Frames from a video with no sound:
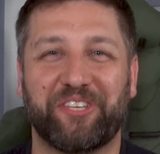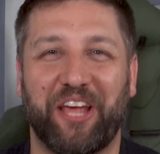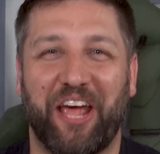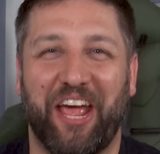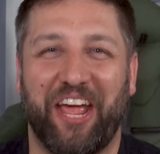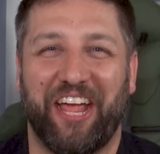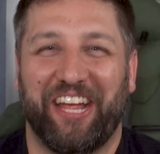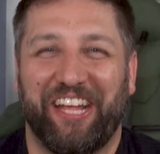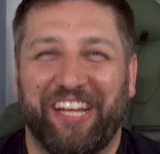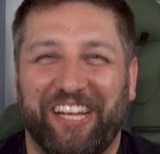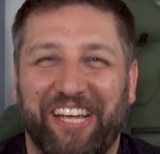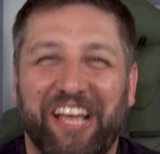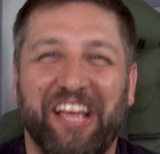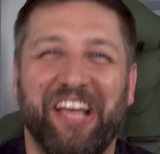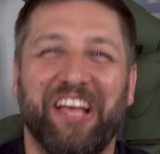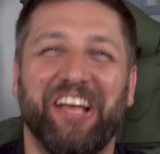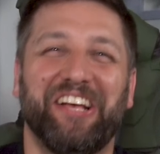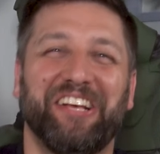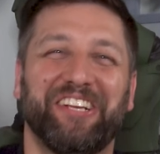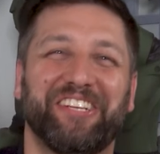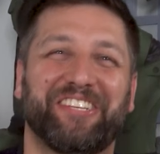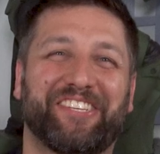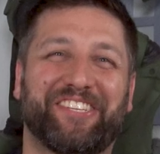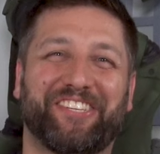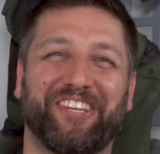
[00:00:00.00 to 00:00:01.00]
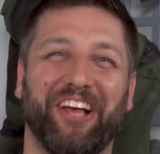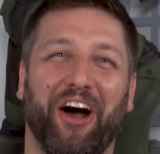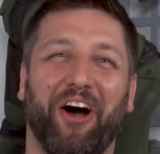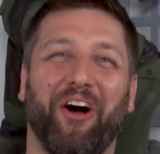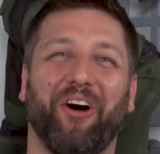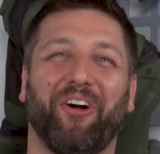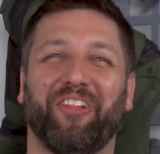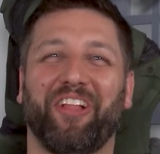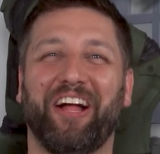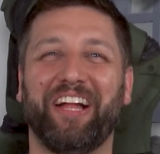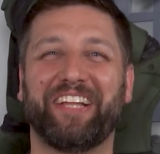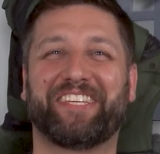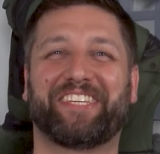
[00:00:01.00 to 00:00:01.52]
say.
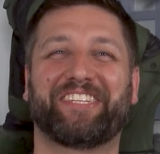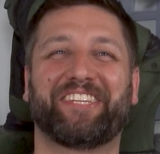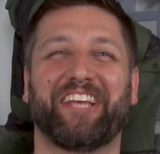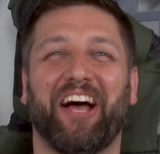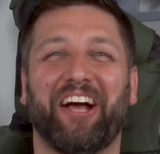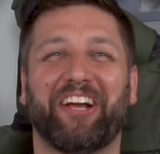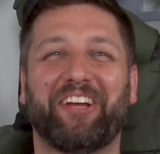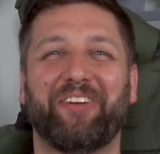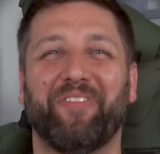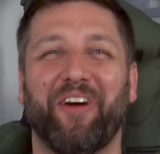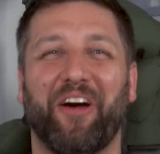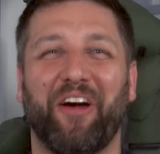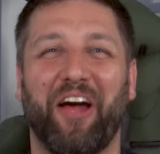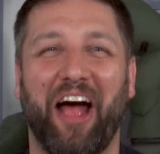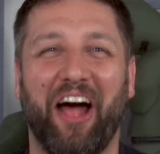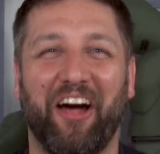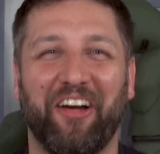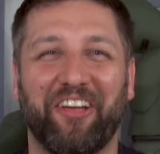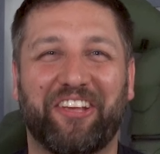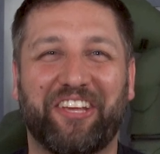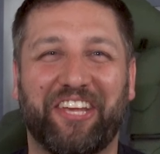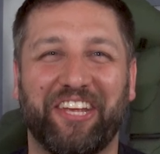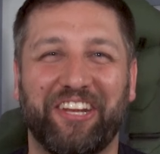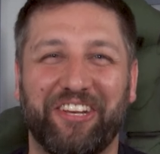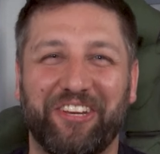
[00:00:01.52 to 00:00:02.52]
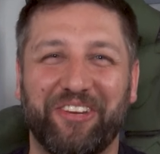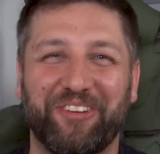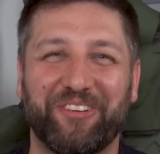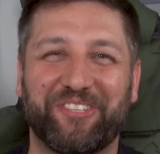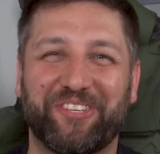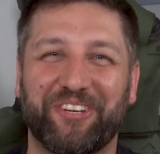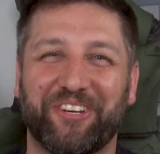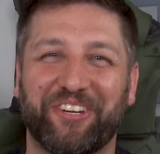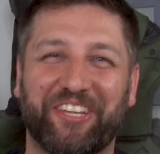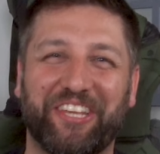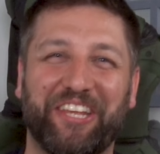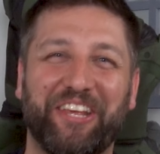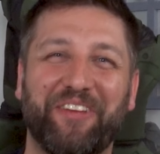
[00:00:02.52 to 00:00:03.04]
So let's talk about how you can use
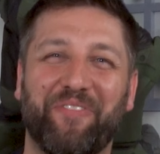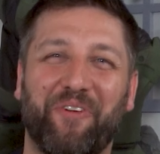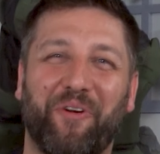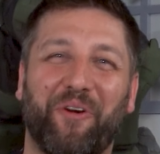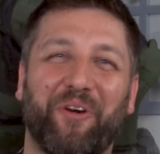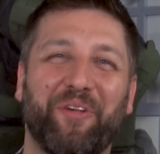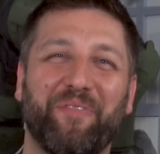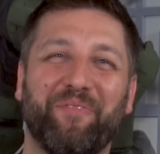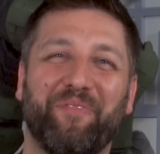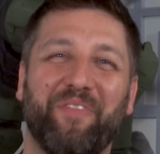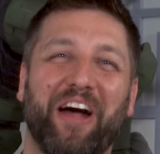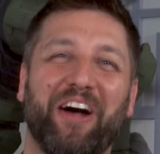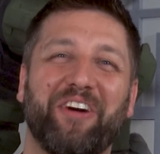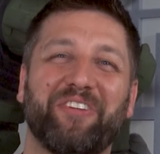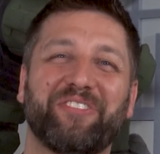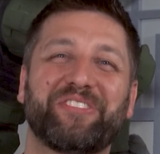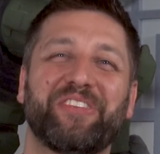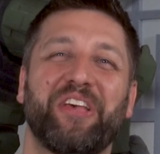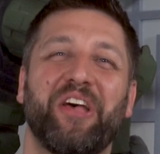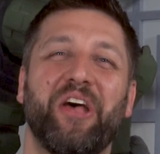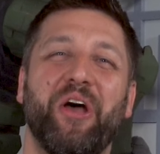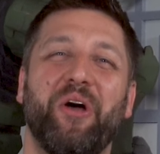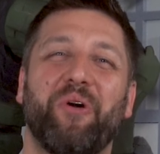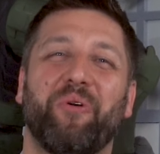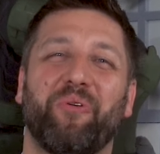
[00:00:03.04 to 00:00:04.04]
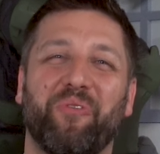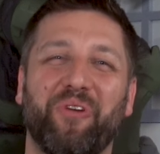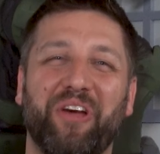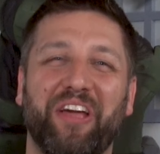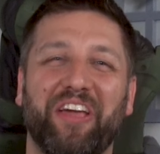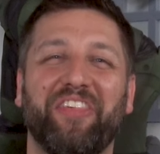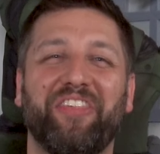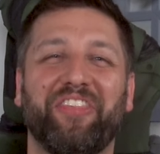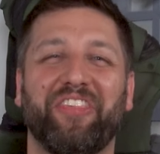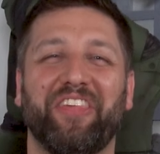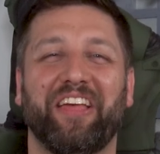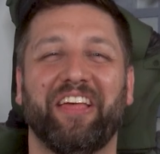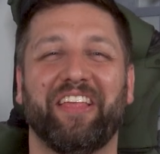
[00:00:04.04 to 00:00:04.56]
your keyboard and mouse
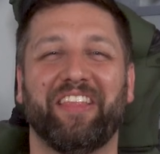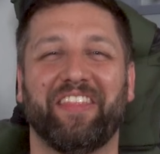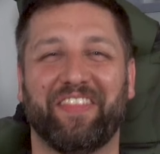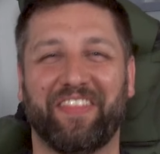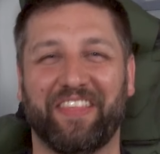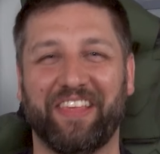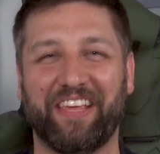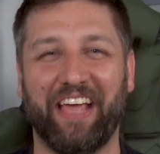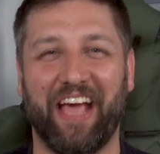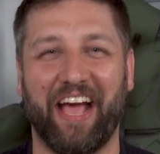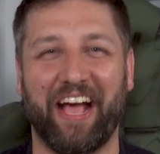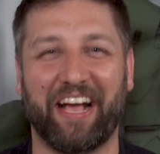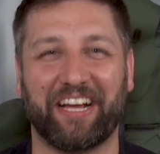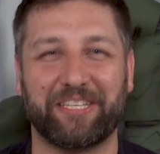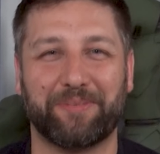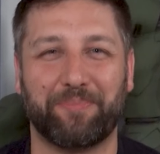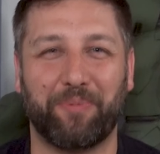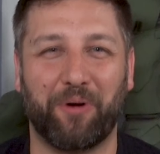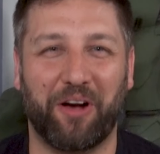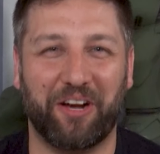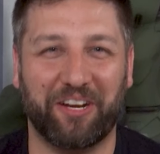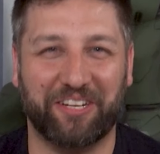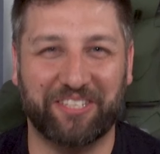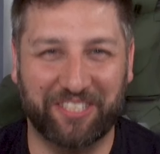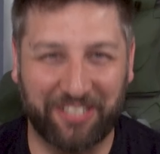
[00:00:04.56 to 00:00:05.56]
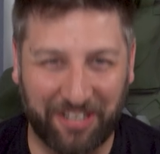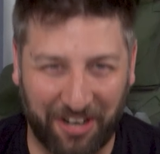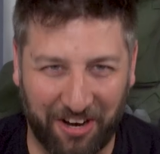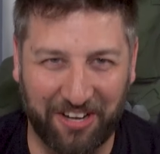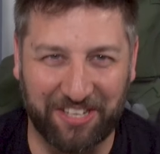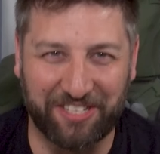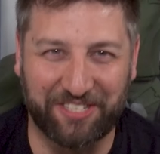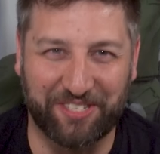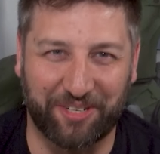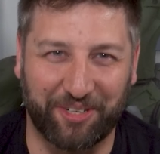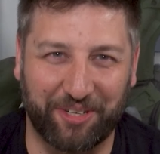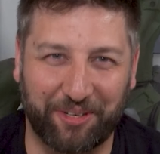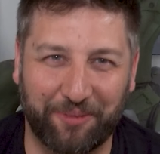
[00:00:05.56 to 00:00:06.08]
with the Xbox
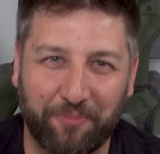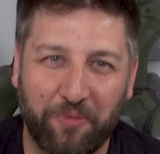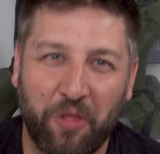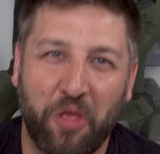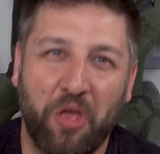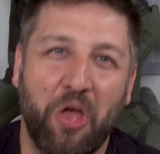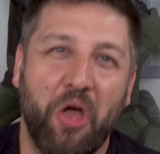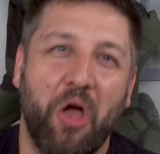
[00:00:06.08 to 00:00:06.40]
console.